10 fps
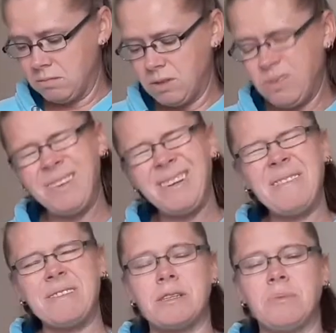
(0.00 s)
or not
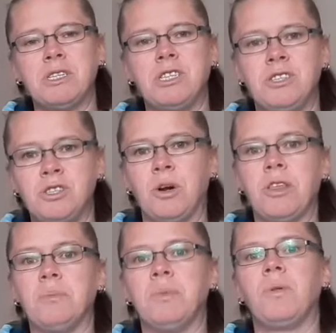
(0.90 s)
even so much enjoy
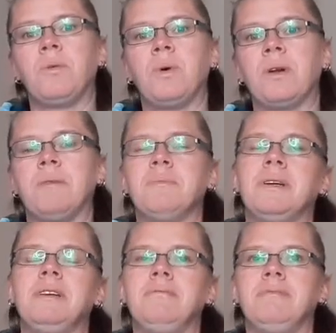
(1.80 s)
them more than what I,
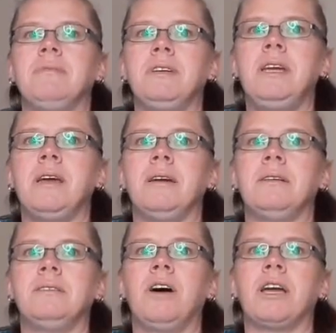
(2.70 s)
but yeah,
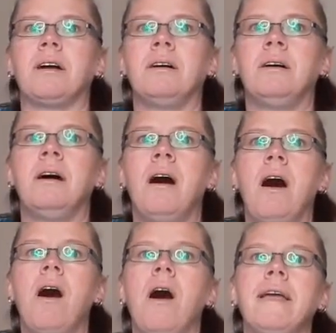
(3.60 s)
like
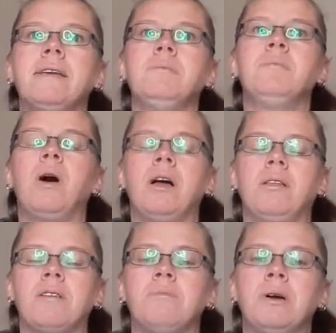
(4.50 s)
I can buy a
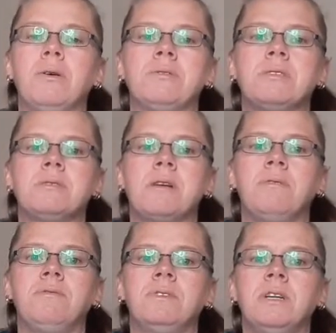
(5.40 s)
lot of my own stuff